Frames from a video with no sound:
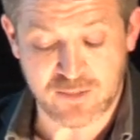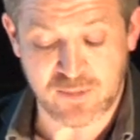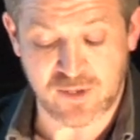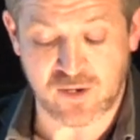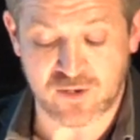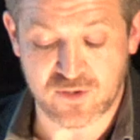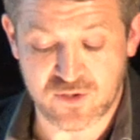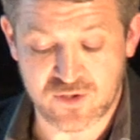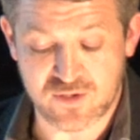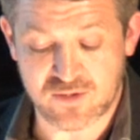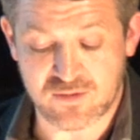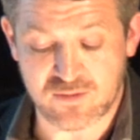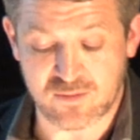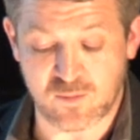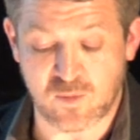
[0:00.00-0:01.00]

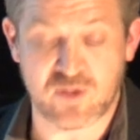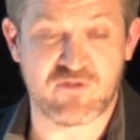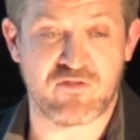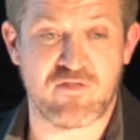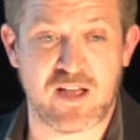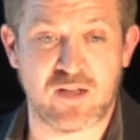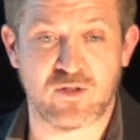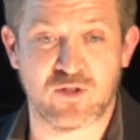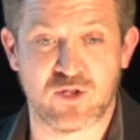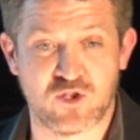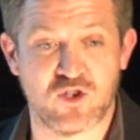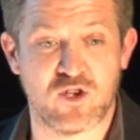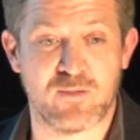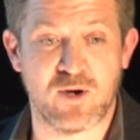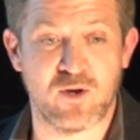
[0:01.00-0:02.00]
because wandering around on the
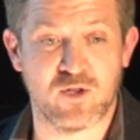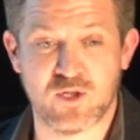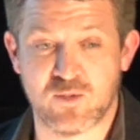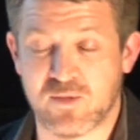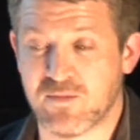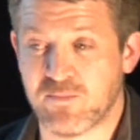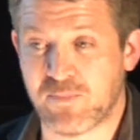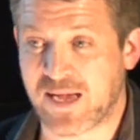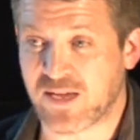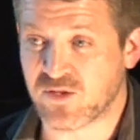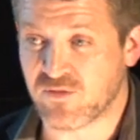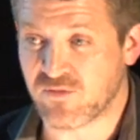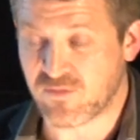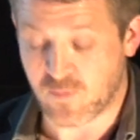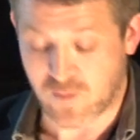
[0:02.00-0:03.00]
tube in London with
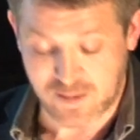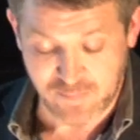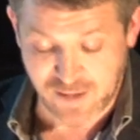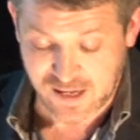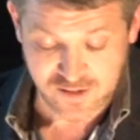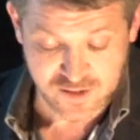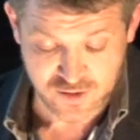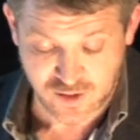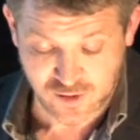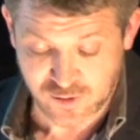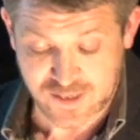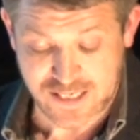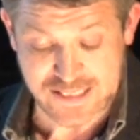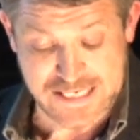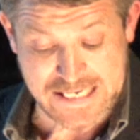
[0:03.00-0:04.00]
bags of white powder is not a
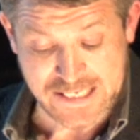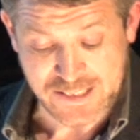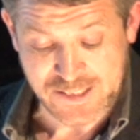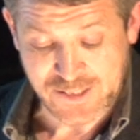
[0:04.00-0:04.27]
good idea.